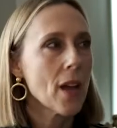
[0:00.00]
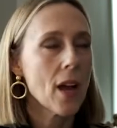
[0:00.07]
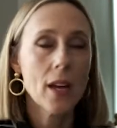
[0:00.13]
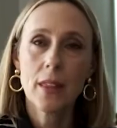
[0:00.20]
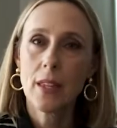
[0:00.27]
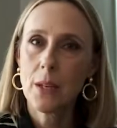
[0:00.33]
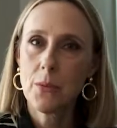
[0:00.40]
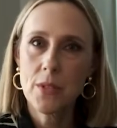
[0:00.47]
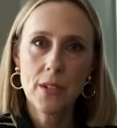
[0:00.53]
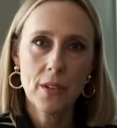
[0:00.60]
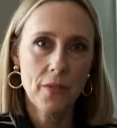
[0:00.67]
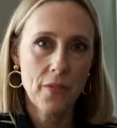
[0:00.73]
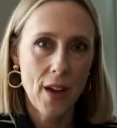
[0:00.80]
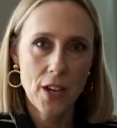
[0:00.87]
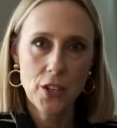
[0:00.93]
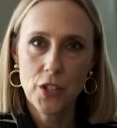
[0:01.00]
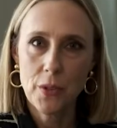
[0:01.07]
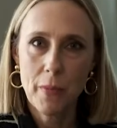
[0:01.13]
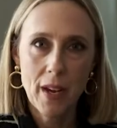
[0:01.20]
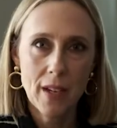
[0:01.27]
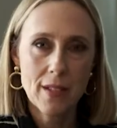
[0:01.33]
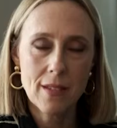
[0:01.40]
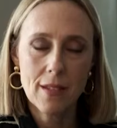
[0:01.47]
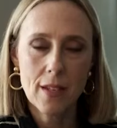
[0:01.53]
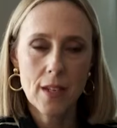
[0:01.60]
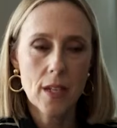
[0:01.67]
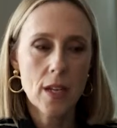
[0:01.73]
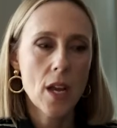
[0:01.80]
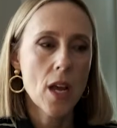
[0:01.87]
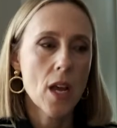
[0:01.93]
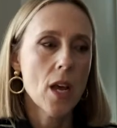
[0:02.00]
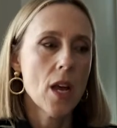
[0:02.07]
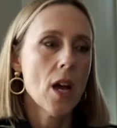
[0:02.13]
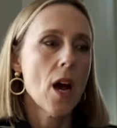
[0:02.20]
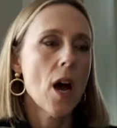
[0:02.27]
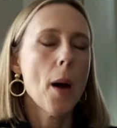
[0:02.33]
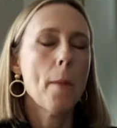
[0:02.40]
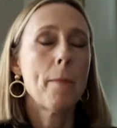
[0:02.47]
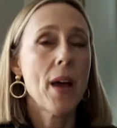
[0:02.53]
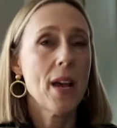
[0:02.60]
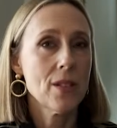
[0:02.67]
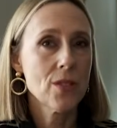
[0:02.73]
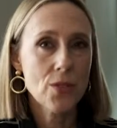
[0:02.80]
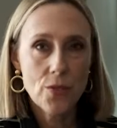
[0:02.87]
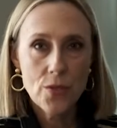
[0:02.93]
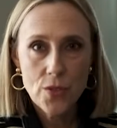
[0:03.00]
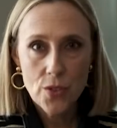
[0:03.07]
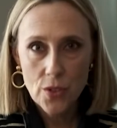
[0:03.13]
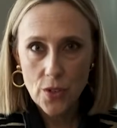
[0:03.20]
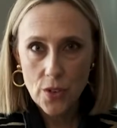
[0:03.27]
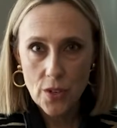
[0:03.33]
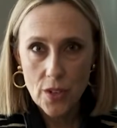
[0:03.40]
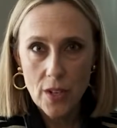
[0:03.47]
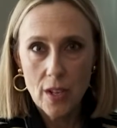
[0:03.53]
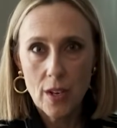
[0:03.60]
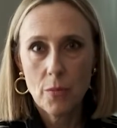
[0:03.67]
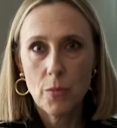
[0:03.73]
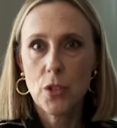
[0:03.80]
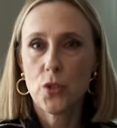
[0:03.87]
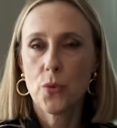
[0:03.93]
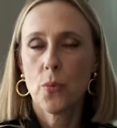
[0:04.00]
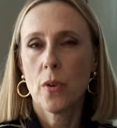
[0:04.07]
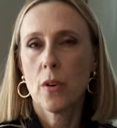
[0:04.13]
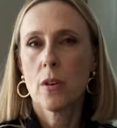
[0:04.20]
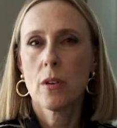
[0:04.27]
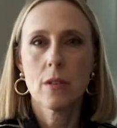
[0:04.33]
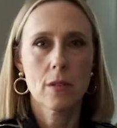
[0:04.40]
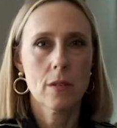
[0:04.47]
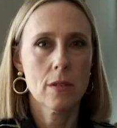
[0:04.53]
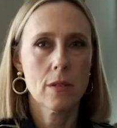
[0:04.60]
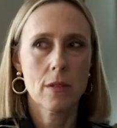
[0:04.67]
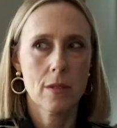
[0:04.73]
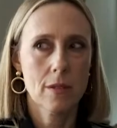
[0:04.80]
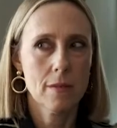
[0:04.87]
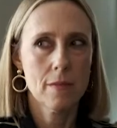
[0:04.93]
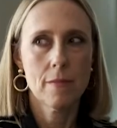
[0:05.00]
I think it was in a fashion magazine, a pencil skirt, which was